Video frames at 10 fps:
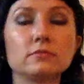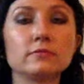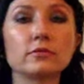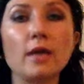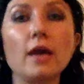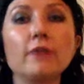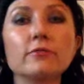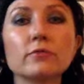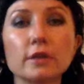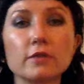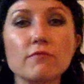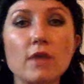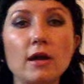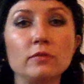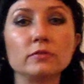from everywhere
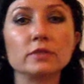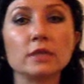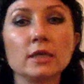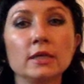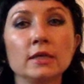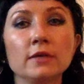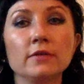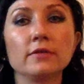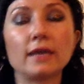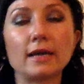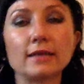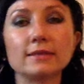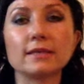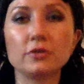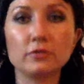around. Like I
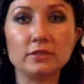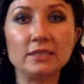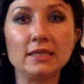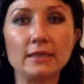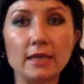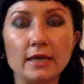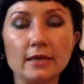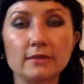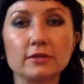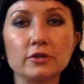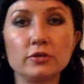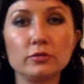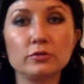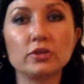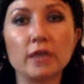said, your DNA, it's a
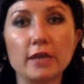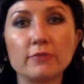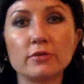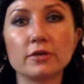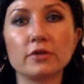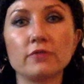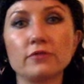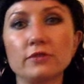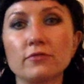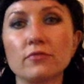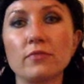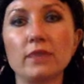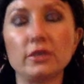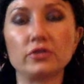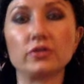huge library of
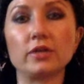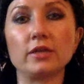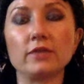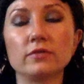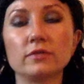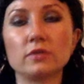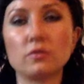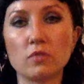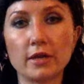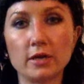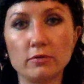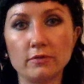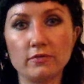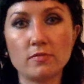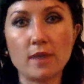information. And if you start working
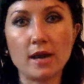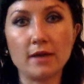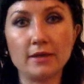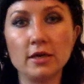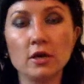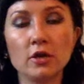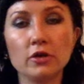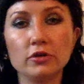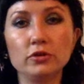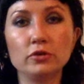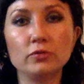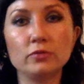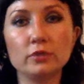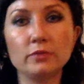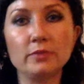with your body, you
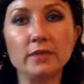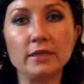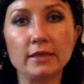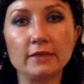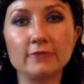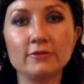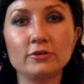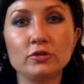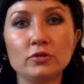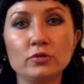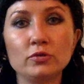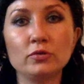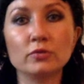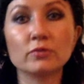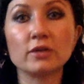will begin
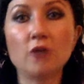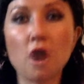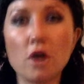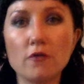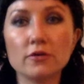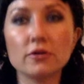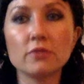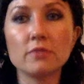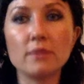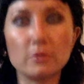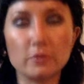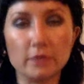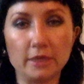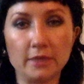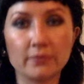to recover your memory